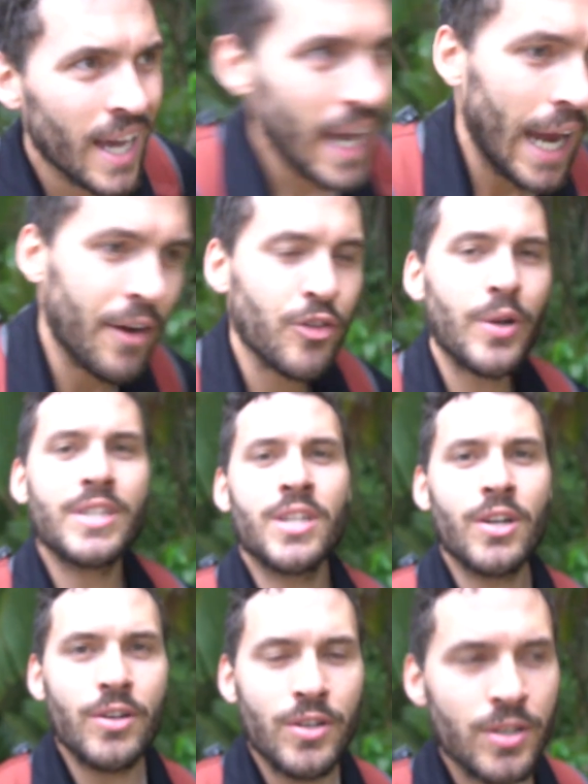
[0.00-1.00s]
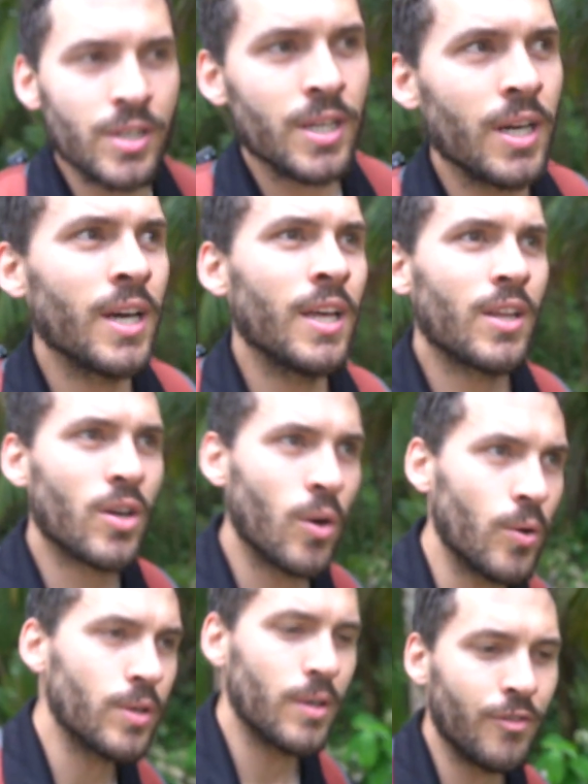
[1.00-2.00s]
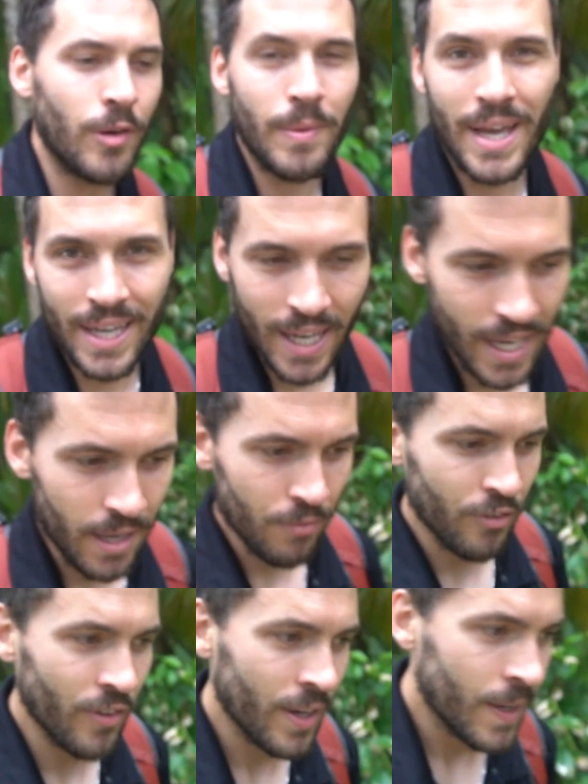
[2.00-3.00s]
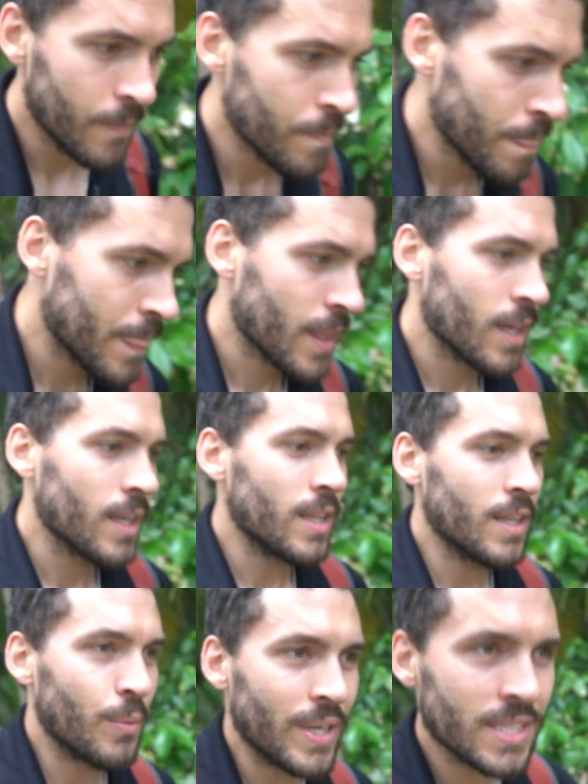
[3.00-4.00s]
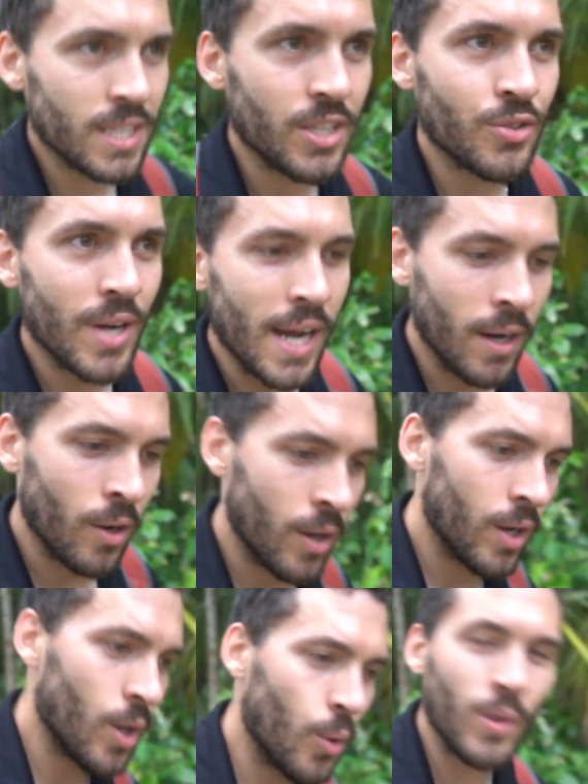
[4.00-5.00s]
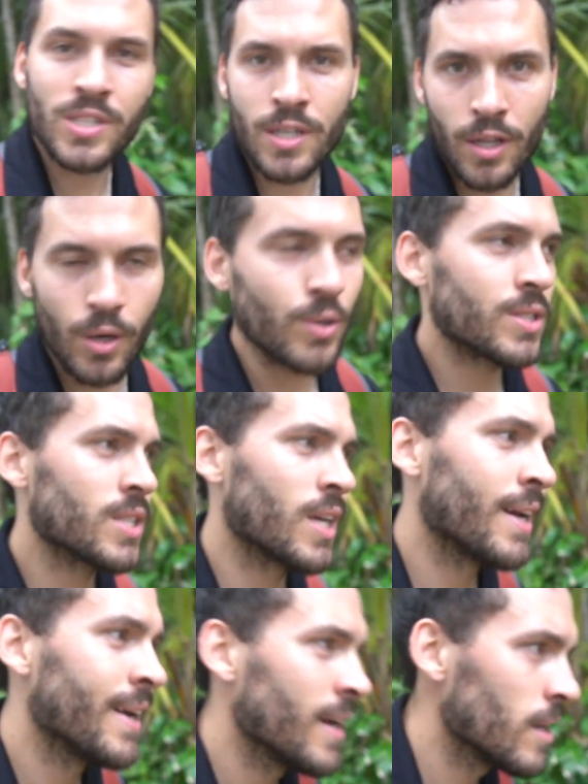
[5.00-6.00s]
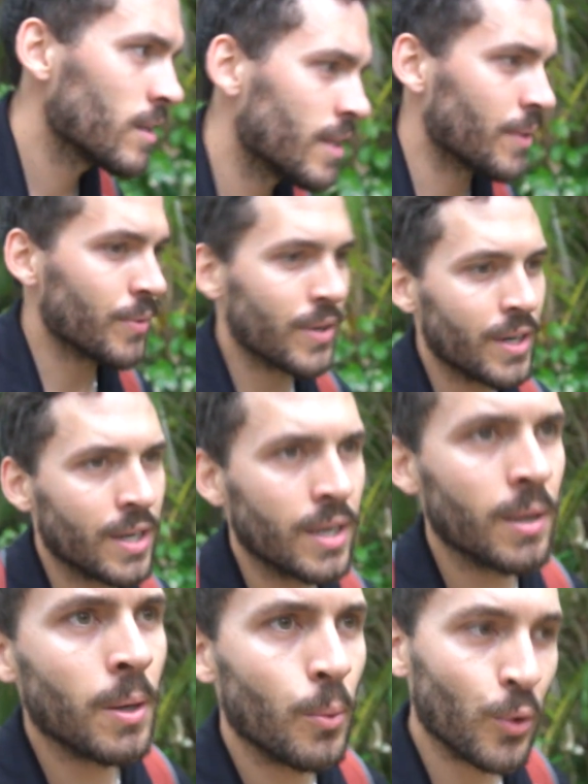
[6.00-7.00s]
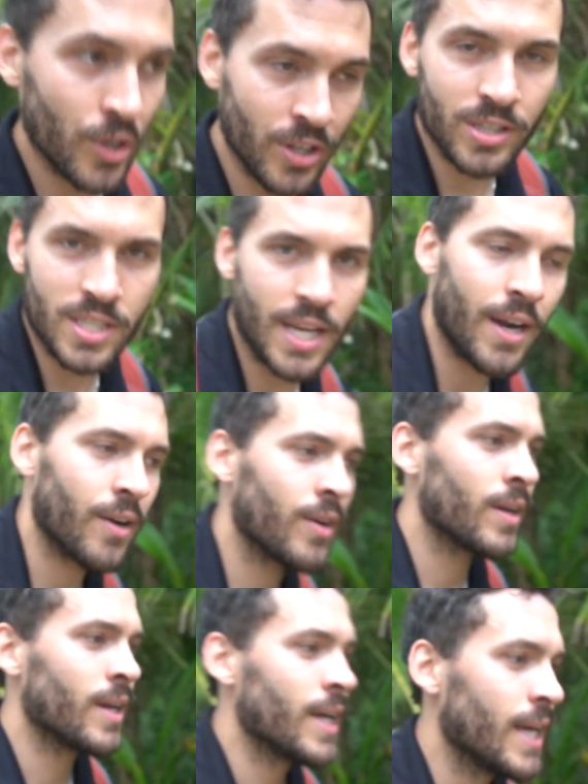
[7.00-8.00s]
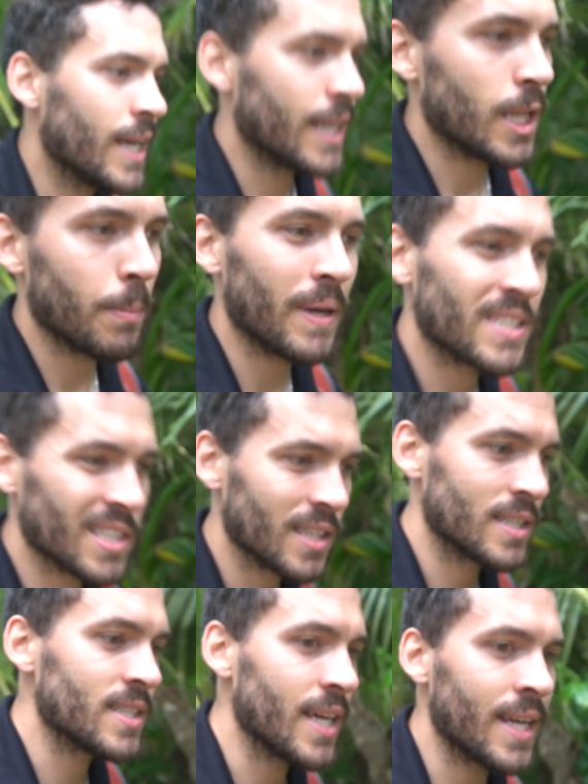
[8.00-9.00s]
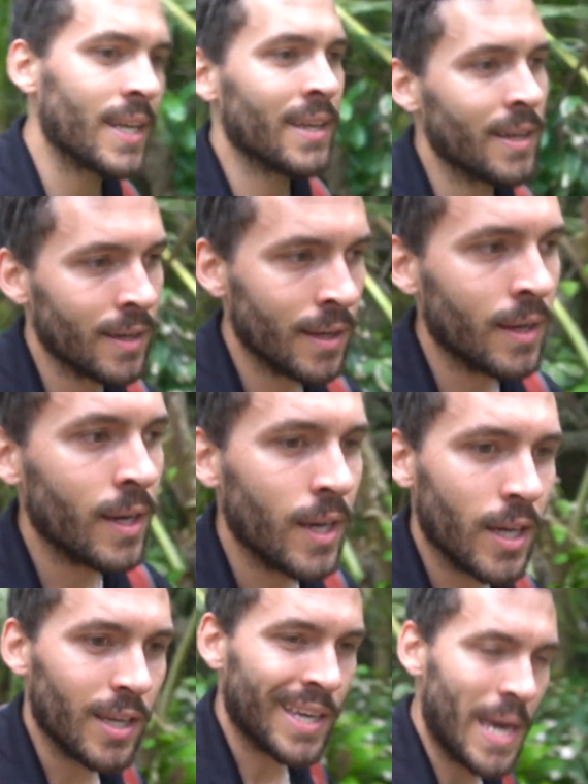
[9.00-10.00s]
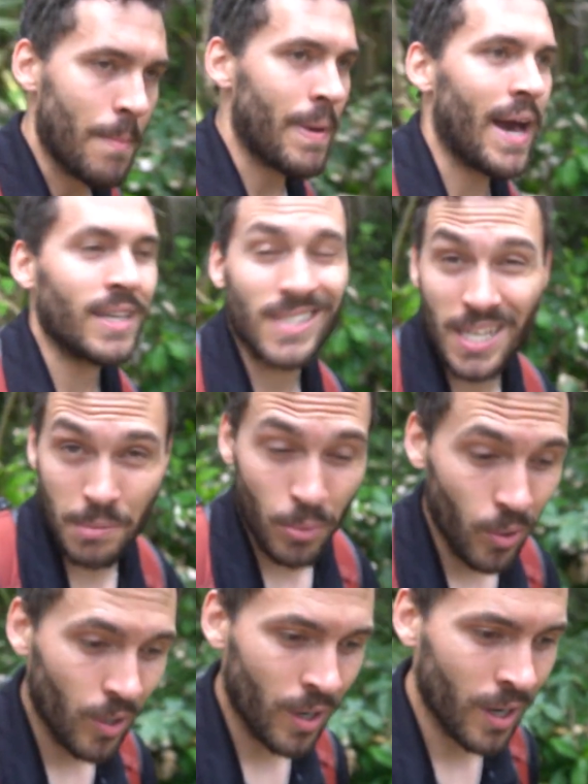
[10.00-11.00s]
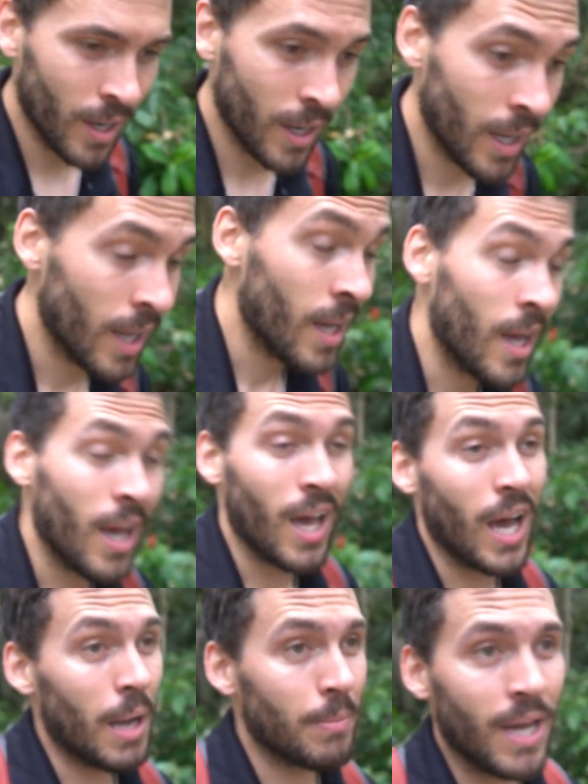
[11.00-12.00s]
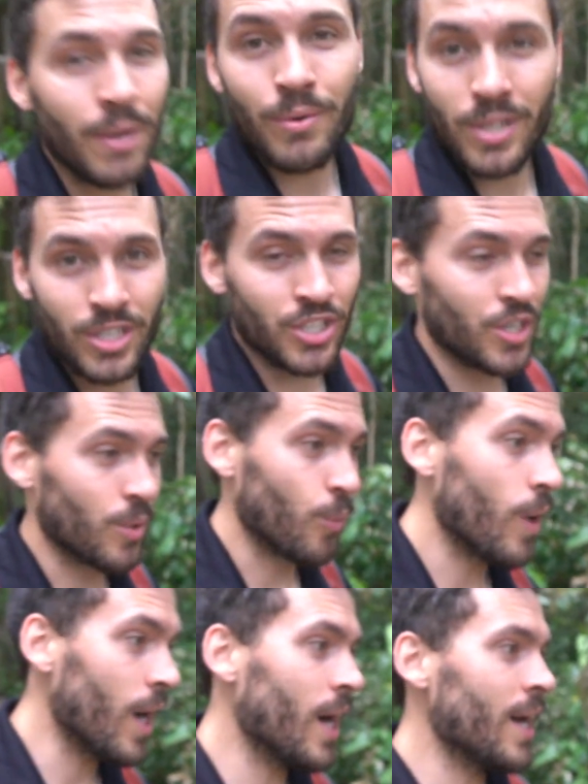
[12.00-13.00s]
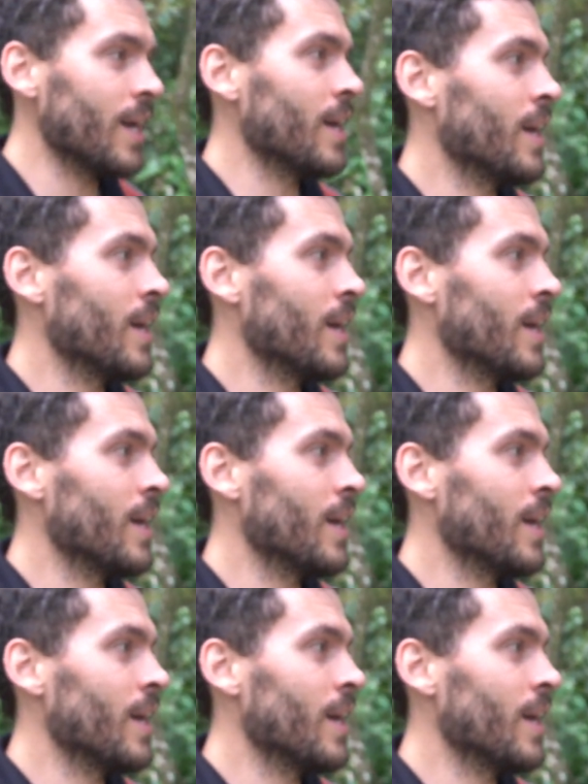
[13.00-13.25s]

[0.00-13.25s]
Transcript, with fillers: After I turned the corner from that cave, the rest of the trail was closed. There were workers there, and they basically said, you can't pass anymore. I'm not really sure why,